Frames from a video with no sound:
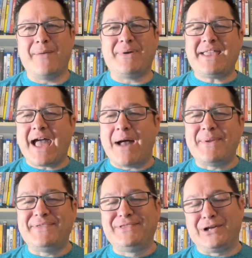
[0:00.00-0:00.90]
But yeah, I
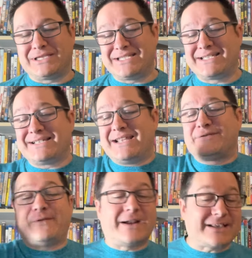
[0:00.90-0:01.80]
mean, look, this isn't as
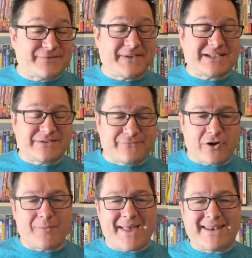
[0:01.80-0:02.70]
funny as Phineas and
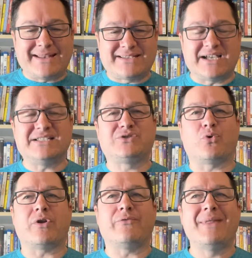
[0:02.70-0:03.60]
Ferb, and it does
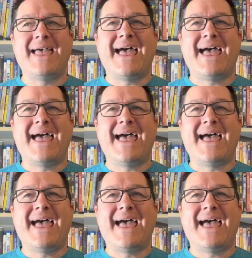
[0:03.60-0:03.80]
sort of